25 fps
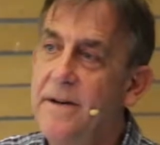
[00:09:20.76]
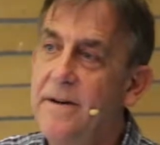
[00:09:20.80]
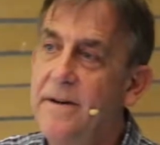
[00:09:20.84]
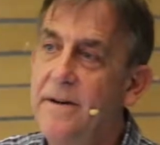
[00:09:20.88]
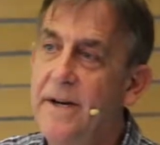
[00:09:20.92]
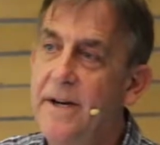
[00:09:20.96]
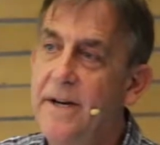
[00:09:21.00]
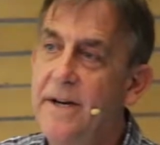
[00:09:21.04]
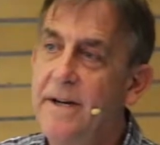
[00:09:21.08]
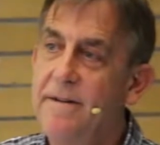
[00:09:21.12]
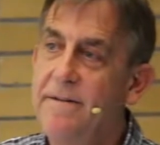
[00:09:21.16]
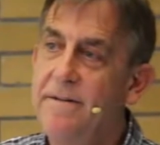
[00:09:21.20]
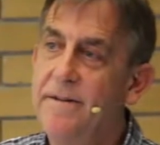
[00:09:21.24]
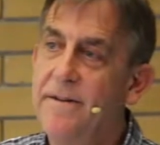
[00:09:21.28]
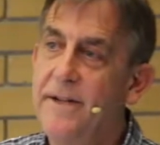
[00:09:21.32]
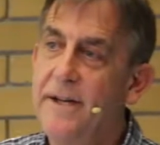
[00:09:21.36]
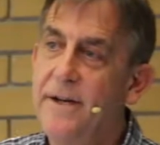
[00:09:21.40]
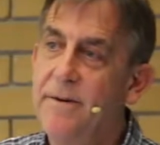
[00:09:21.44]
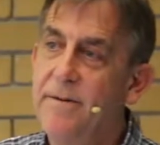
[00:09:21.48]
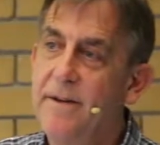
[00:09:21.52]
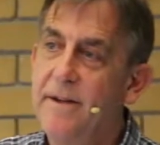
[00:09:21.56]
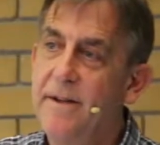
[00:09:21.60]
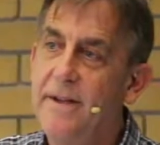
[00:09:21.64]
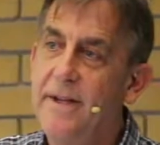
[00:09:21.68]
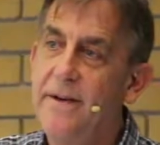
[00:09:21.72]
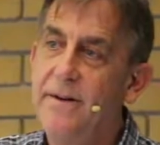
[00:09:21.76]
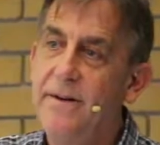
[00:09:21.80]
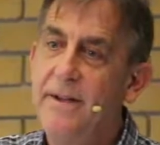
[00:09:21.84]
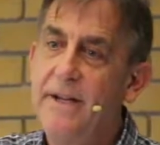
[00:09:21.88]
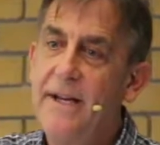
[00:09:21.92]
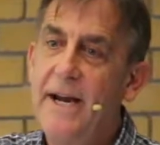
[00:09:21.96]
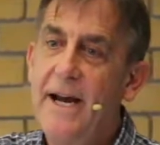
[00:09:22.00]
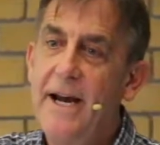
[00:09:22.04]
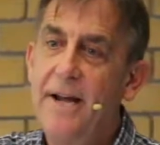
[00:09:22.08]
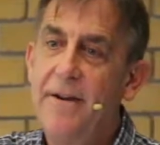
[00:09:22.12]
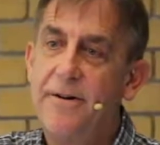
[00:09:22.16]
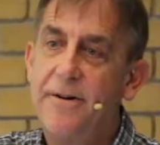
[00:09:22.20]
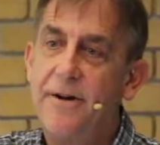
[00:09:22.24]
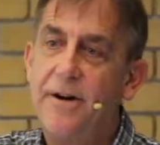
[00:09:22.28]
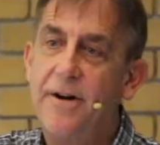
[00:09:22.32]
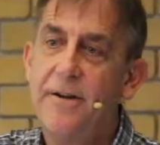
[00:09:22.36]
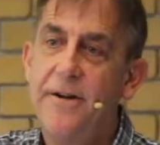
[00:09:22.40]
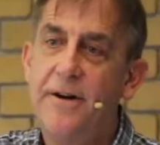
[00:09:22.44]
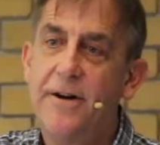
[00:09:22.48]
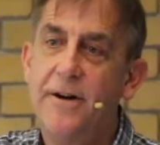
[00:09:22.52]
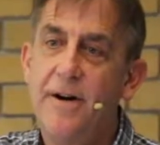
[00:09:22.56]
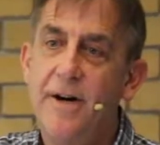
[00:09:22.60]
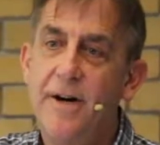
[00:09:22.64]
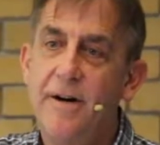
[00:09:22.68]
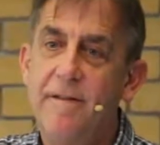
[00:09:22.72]
Right? So they would gather all
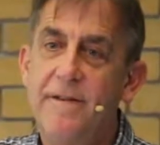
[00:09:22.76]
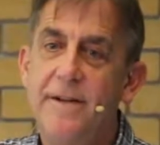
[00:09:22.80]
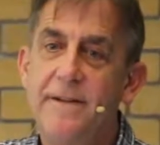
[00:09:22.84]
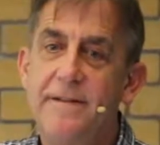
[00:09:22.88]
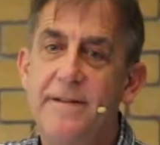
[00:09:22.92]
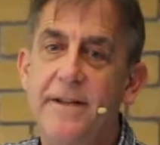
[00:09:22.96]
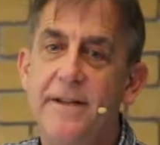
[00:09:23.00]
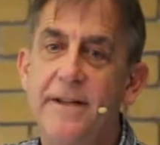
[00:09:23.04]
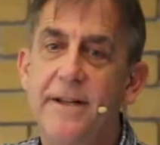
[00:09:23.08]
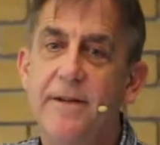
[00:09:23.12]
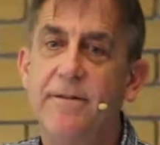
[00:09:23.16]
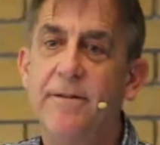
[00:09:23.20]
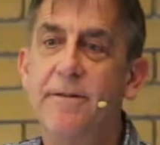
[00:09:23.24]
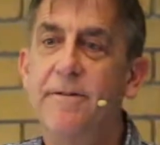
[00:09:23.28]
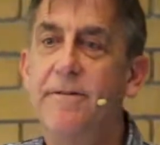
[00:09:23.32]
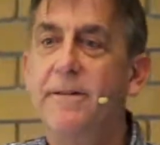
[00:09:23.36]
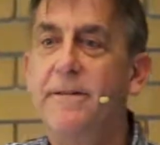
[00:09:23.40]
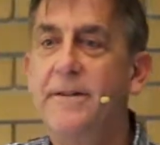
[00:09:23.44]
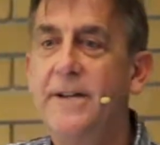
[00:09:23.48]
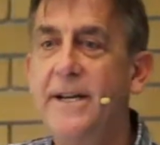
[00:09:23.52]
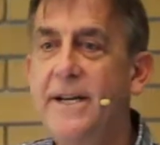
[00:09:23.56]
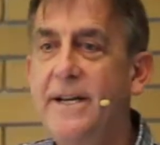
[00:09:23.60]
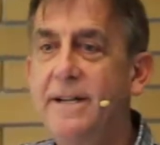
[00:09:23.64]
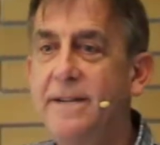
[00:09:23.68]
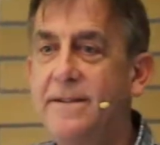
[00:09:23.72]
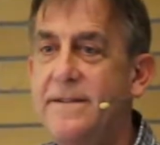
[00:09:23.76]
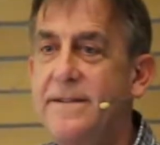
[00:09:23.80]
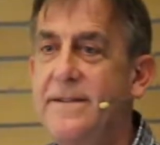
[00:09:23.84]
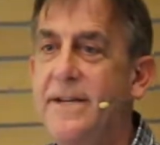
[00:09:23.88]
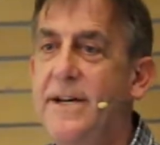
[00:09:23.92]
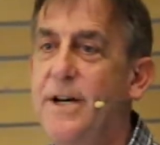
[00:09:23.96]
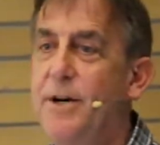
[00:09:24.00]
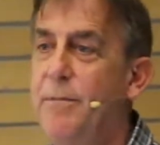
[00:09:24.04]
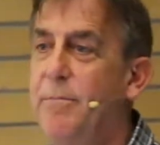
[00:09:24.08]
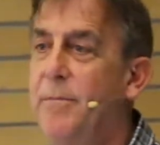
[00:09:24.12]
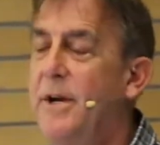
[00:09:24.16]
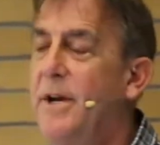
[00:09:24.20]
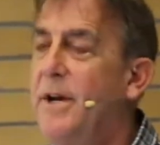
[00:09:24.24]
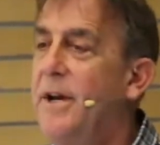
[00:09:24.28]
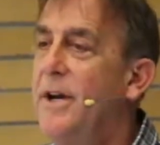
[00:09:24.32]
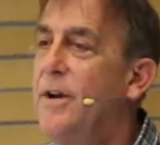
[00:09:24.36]
their harvest and they would retain some.